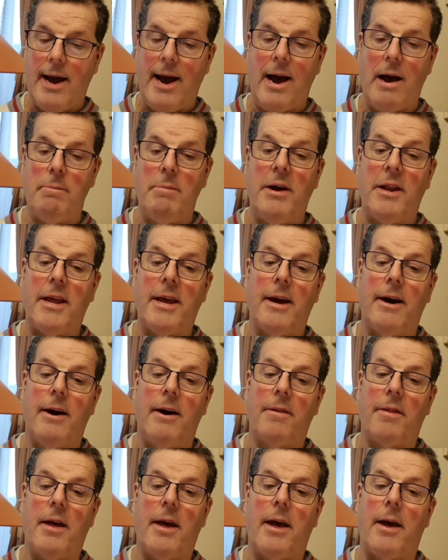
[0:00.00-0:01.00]
How many
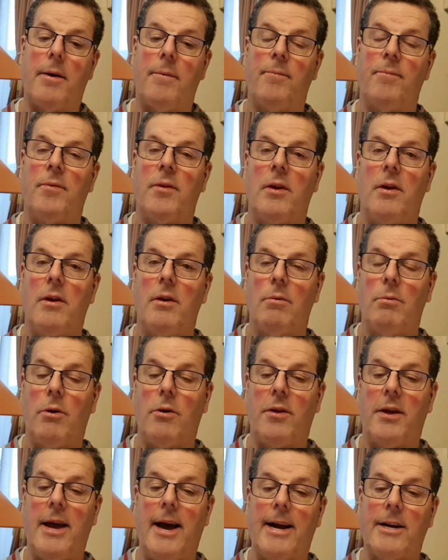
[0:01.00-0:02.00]
are there?
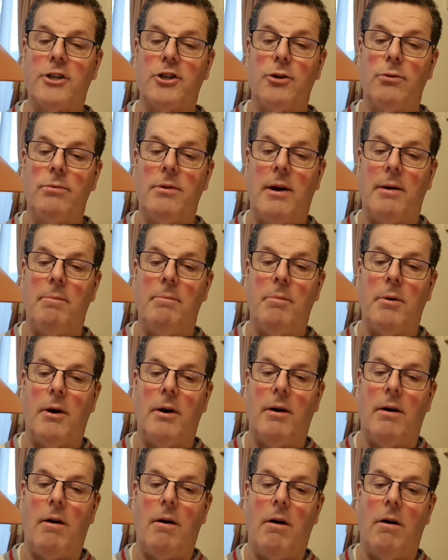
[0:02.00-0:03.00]
Well, the actual
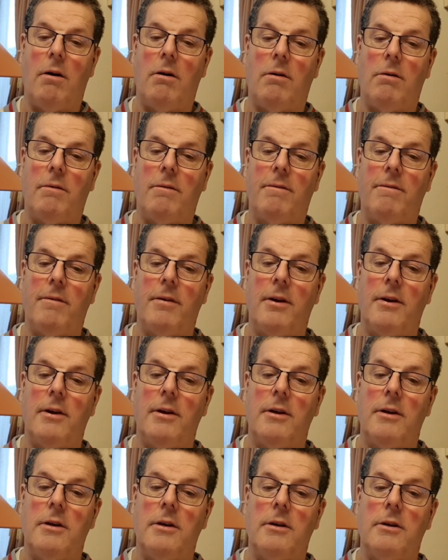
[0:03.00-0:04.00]
number of
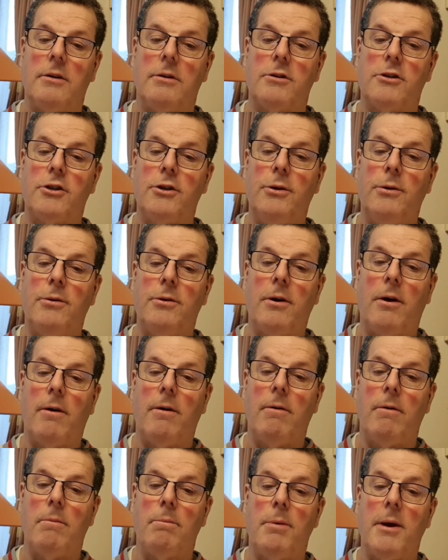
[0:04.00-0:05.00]

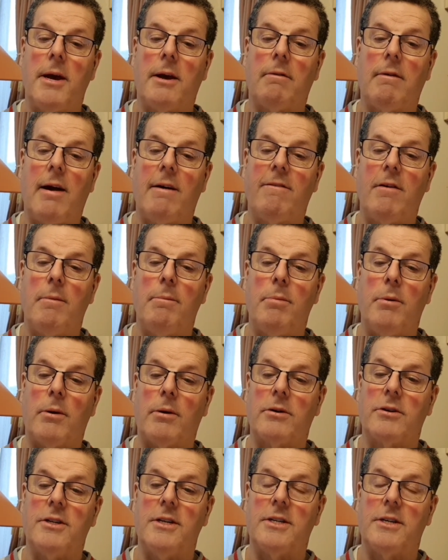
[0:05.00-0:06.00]
pseudepigrapha
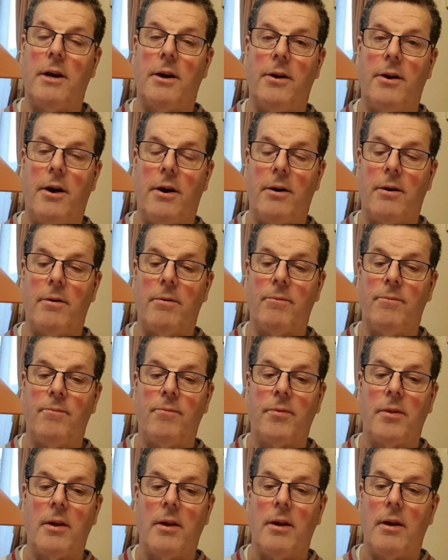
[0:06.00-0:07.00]
books is unknown.
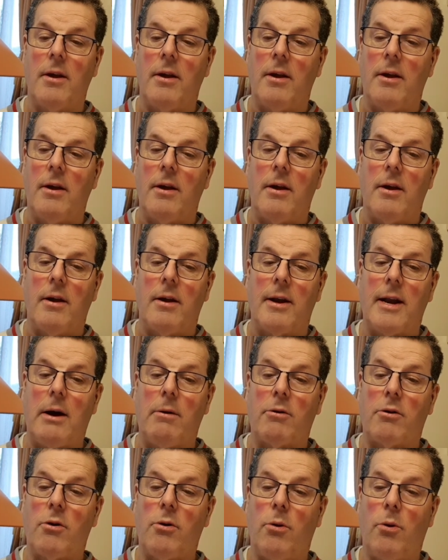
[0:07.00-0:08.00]

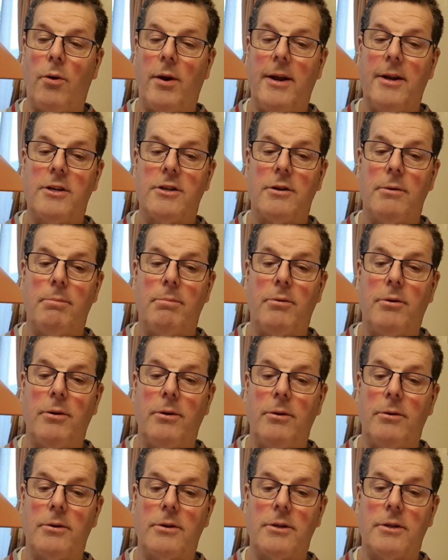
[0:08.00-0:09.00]
Now, according to
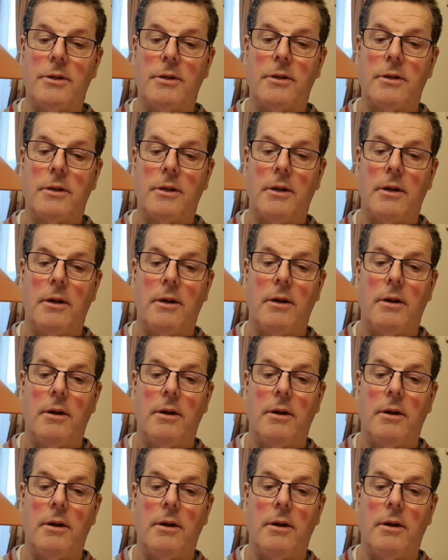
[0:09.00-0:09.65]
Bruce